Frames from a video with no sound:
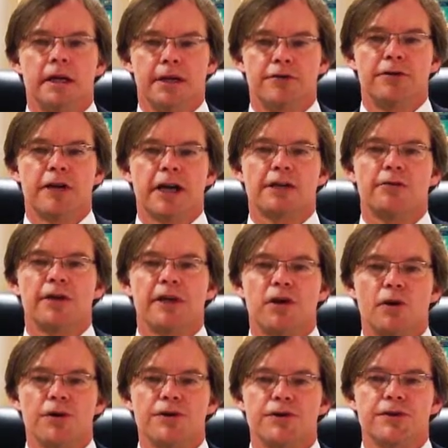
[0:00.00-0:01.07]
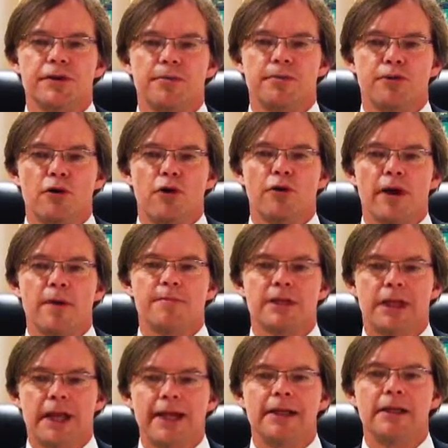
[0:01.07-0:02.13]
Introductory courses and
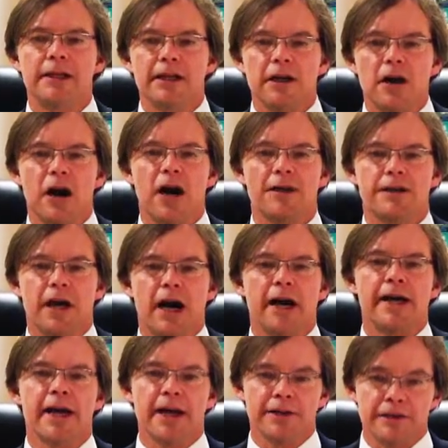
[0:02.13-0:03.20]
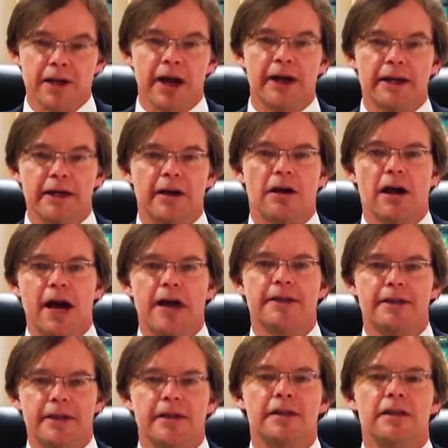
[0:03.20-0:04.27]
programs likely to cause high anxiety are
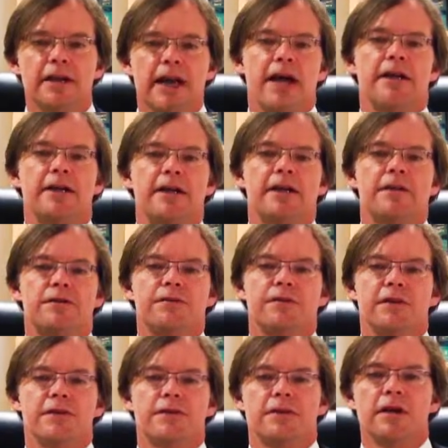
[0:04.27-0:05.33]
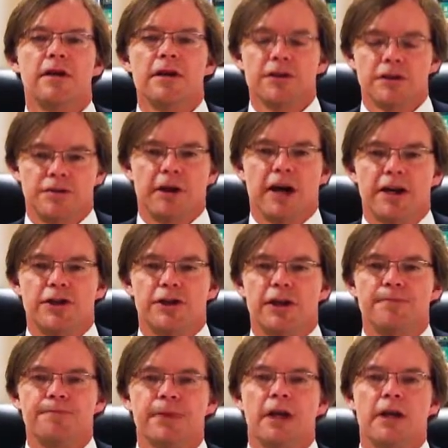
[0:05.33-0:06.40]
ideal candidates for this strategy.
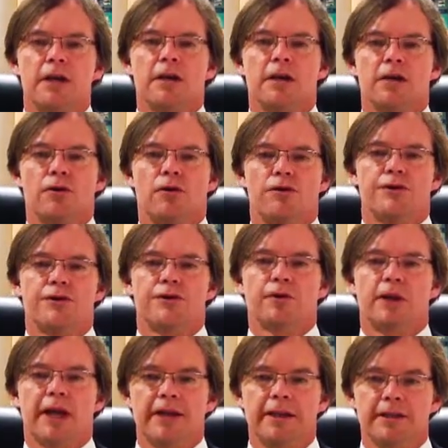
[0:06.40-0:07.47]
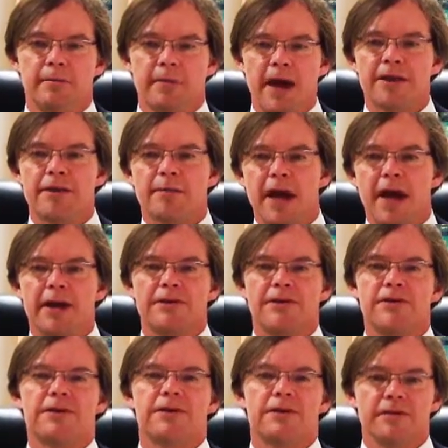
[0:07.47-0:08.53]
Courses relating to
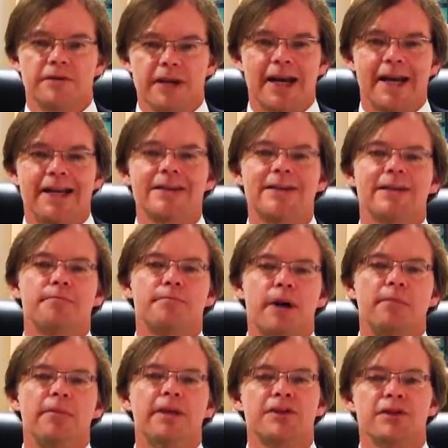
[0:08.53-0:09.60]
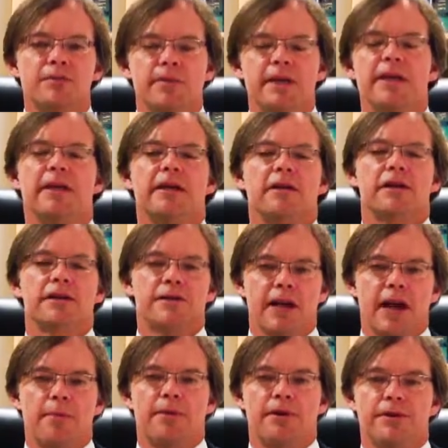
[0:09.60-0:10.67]
mathematics, science, and public speaking are
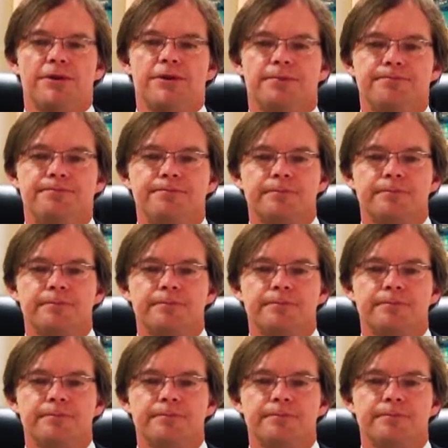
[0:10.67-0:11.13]
examples.